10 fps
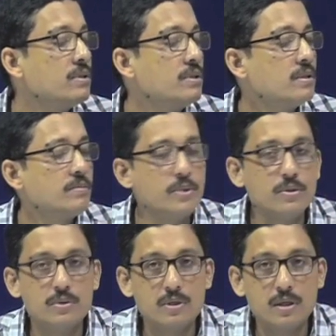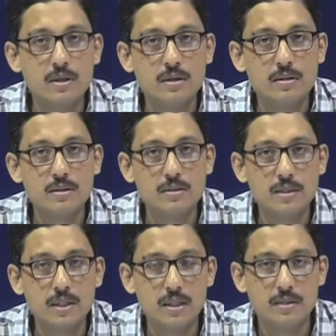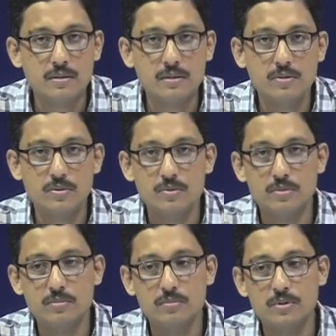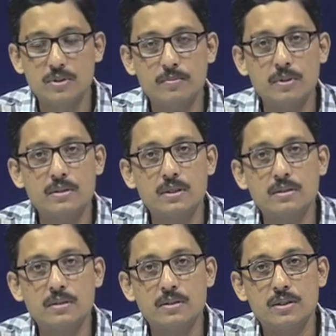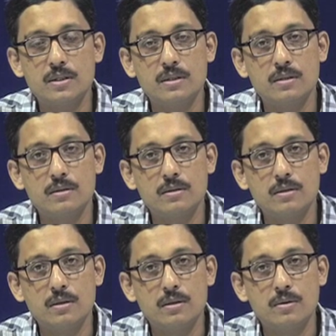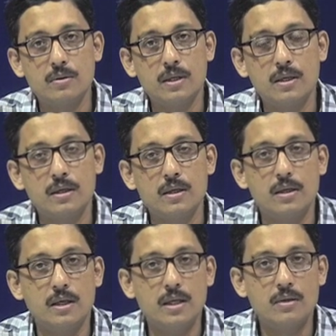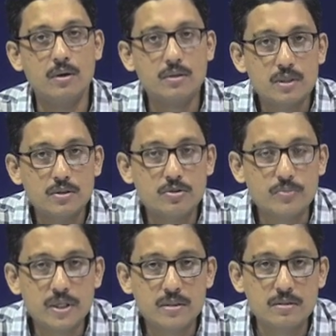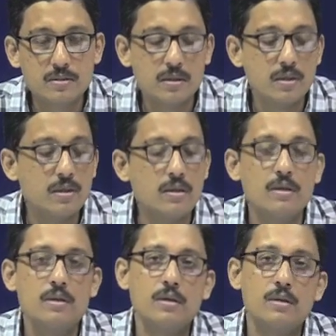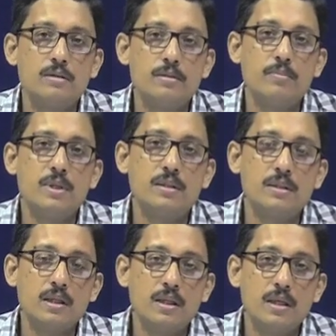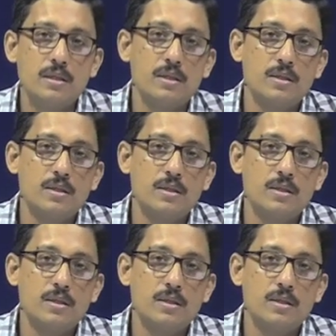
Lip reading: this pure this singlet to triplet transition, okay, in contrast to mixed triplet singlet.